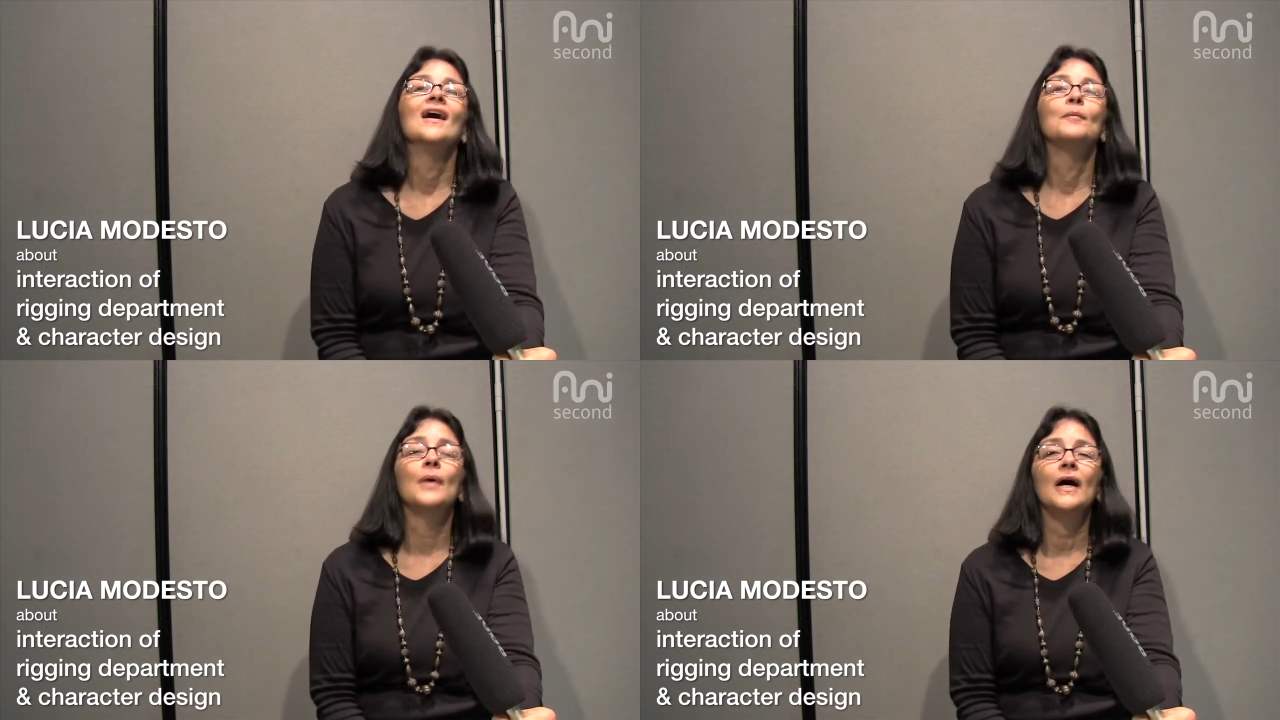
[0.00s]

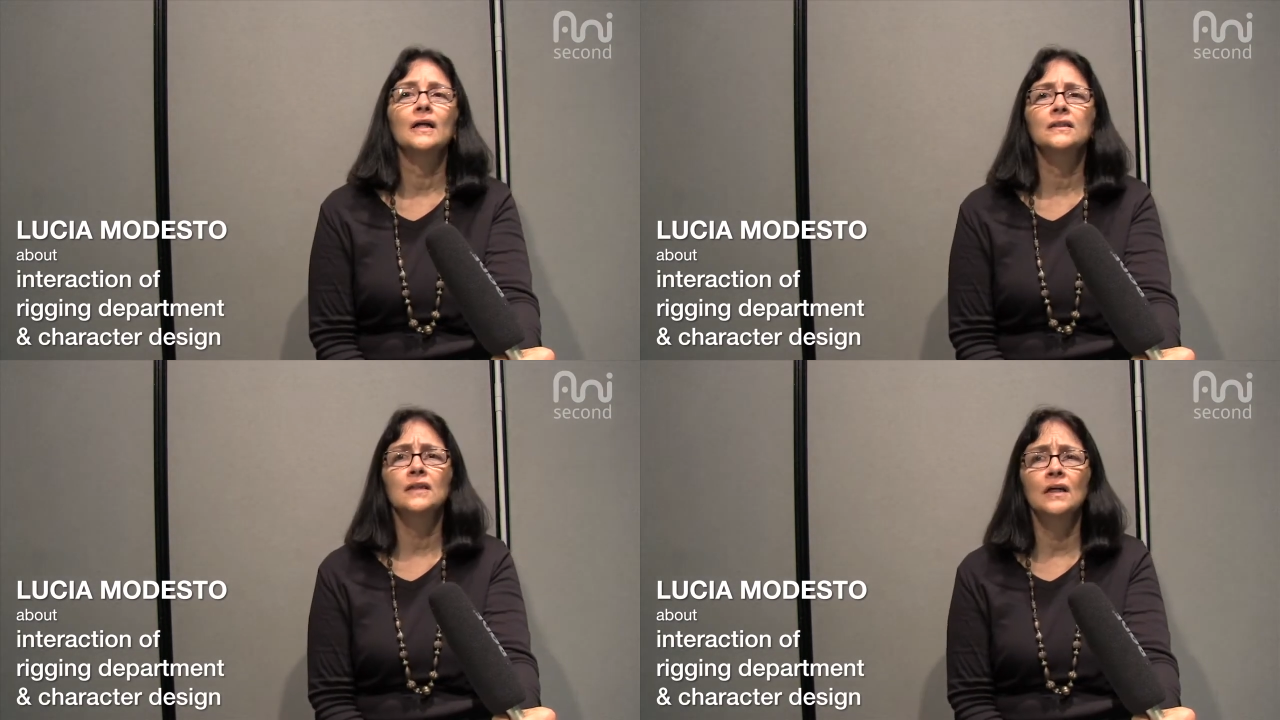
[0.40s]

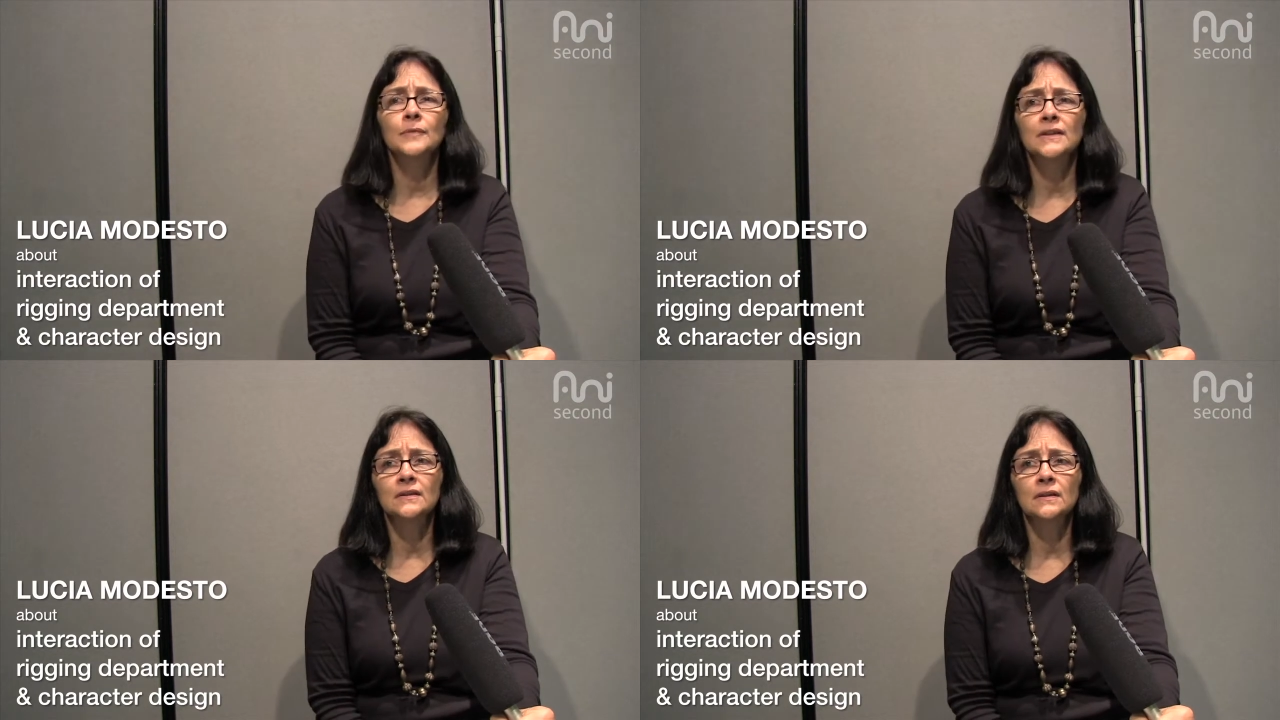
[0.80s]
But I
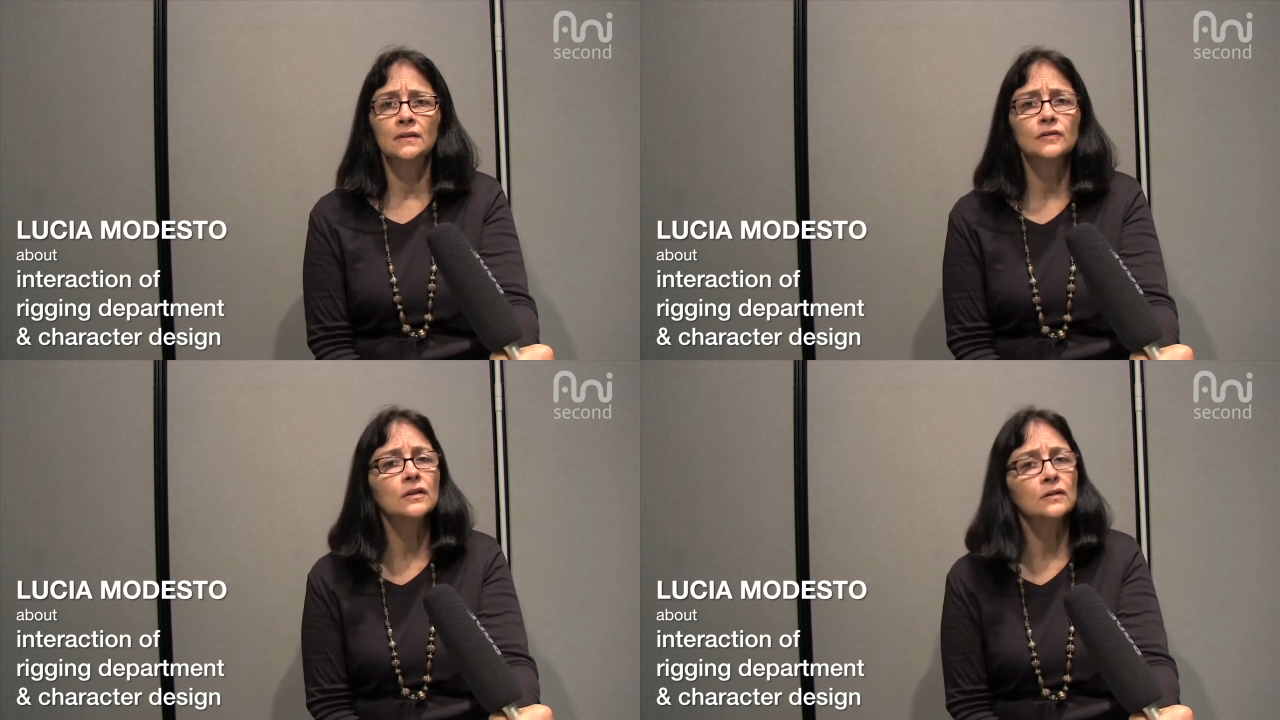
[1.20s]
mean,
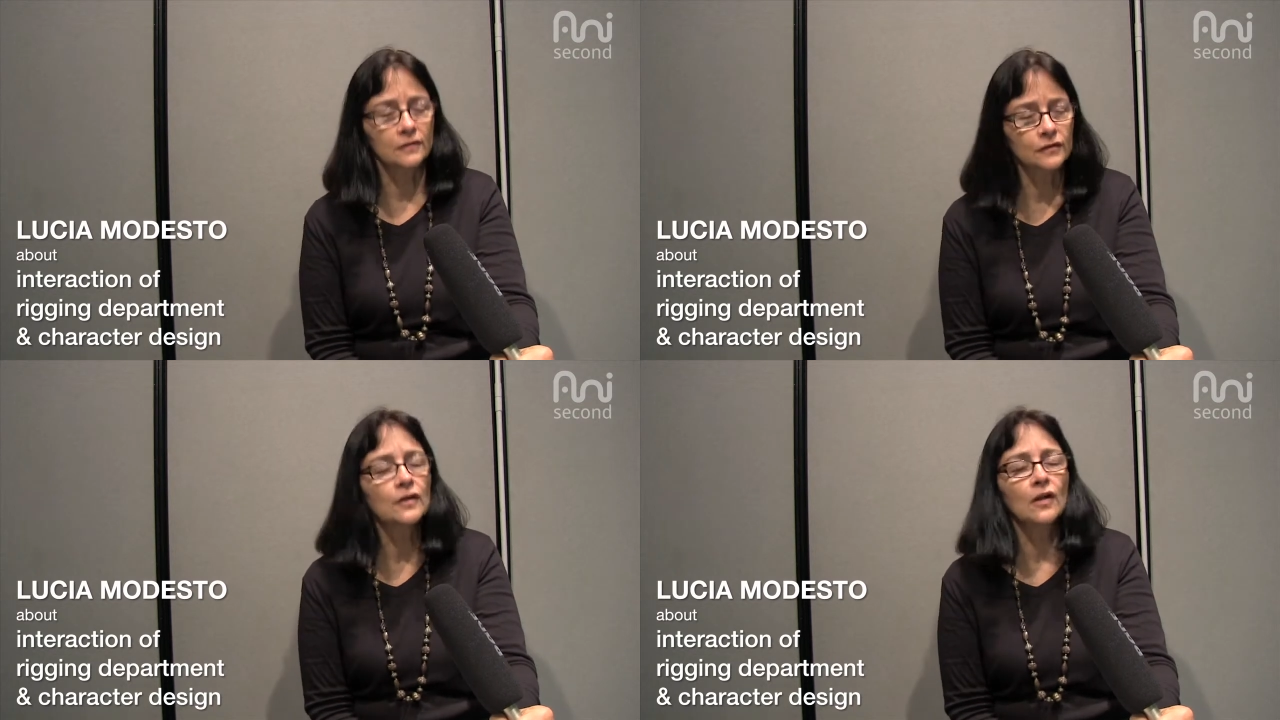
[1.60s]
there's
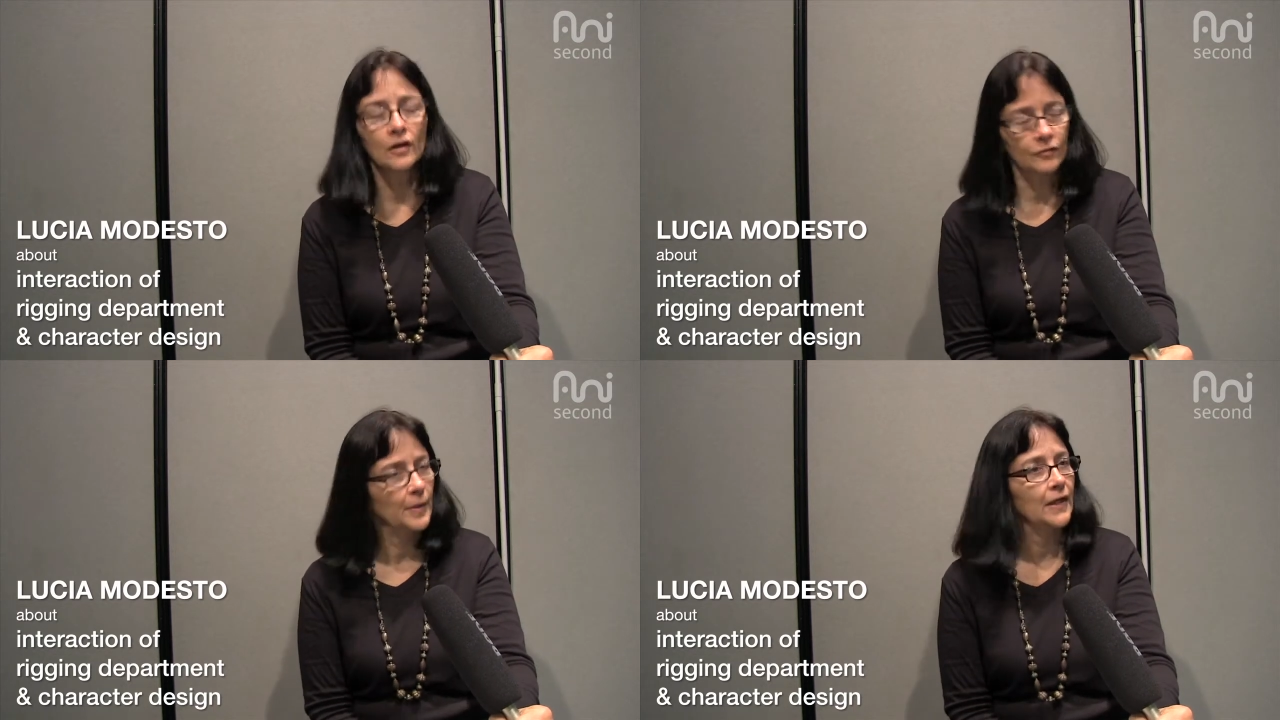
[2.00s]
a
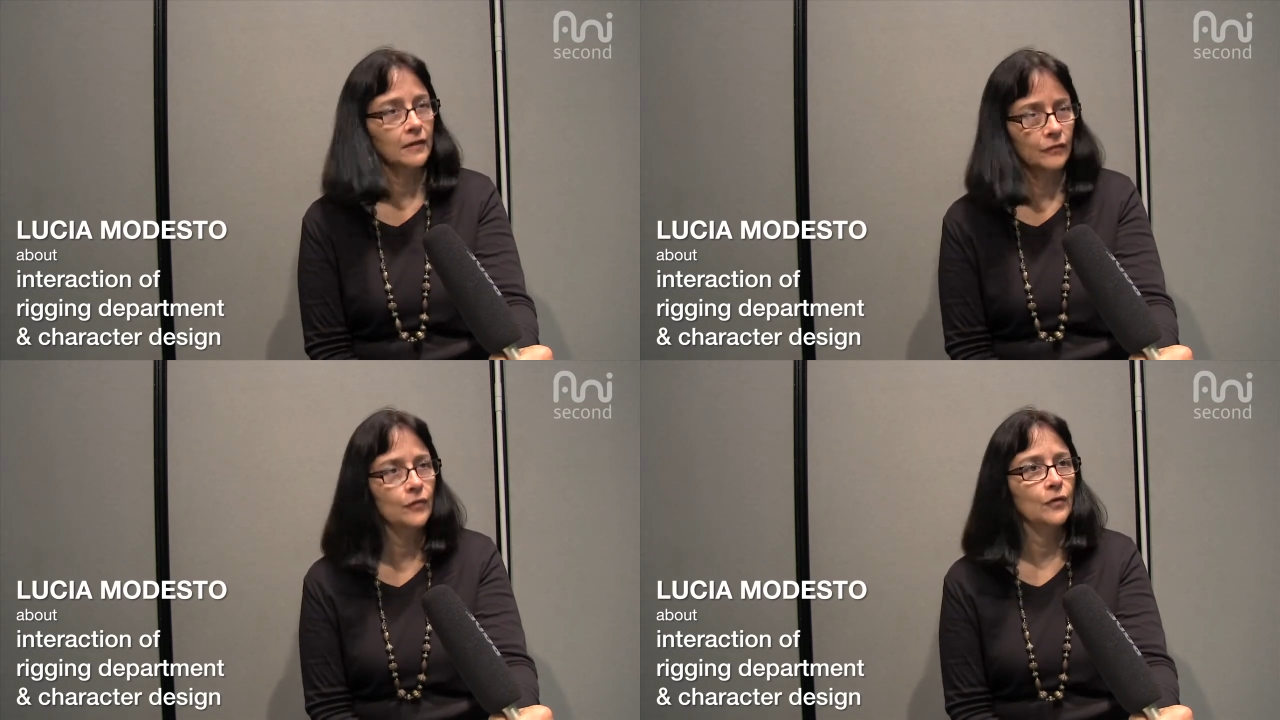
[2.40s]
lot of back
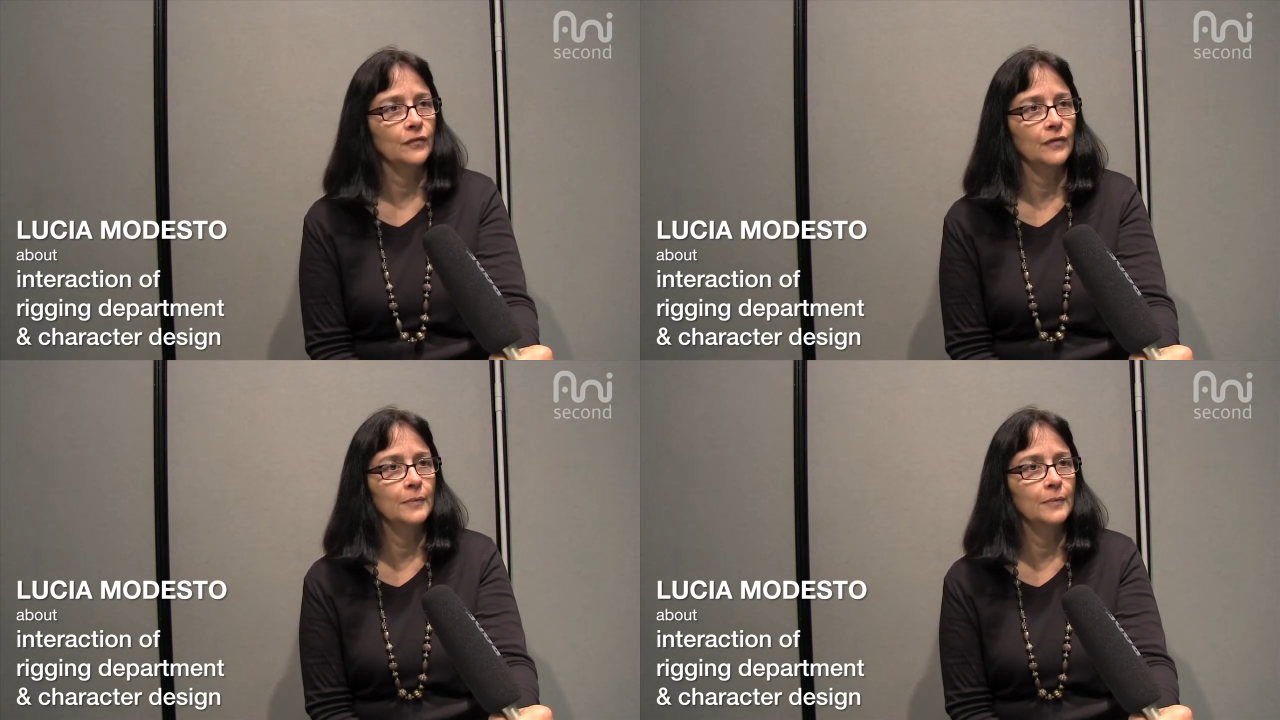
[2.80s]
and forth.